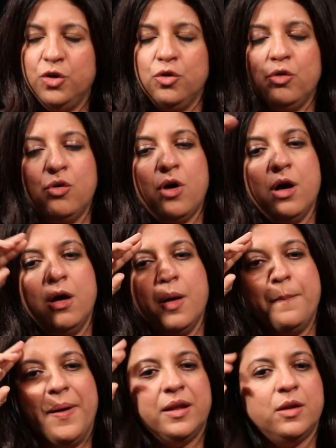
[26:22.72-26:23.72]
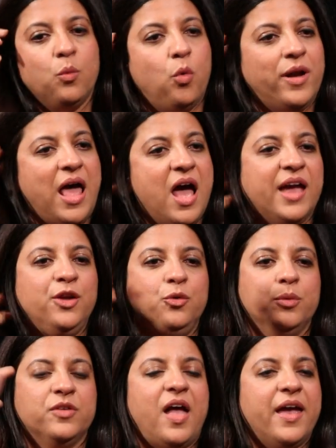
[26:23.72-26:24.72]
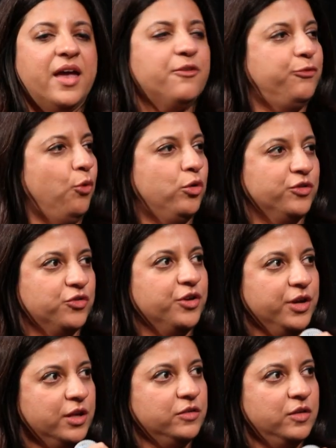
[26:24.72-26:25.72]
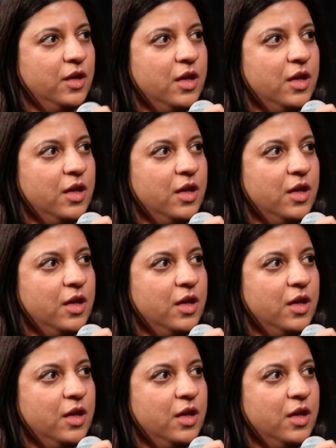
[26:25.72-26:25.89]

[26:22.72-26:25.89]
You know, but what I do is I have focus screenings.